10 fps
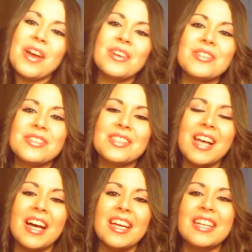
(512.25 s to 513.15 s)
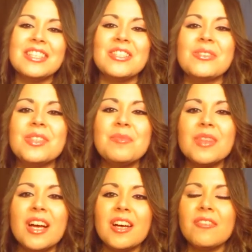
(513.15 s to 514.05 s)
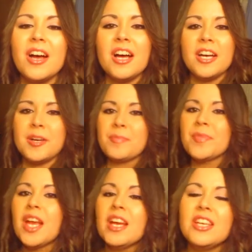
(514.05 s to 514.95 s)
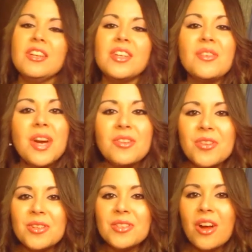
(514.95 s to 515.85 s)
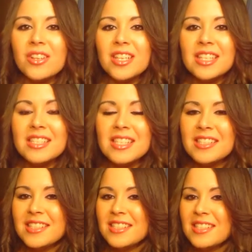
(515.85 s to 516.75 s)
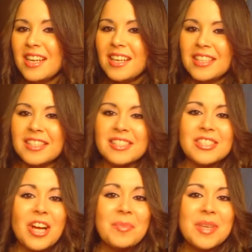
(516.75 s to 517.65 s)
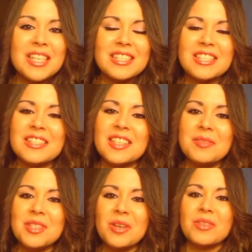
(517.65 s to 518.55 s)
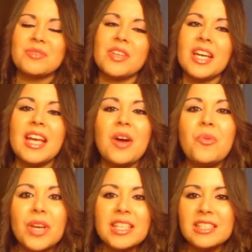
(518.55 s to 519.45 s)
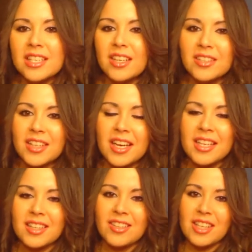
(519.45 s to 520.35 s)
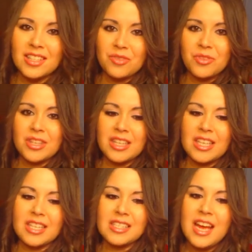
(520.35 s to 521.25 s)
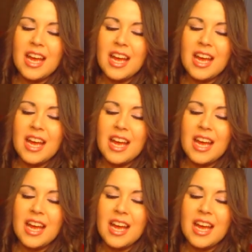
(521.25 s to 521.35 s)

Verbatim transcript: by her site and show some love. Um, you know, get ready for those holiday seasons. Uh, shopping is just going to be so much fun. I can't wait to get online and look at different things.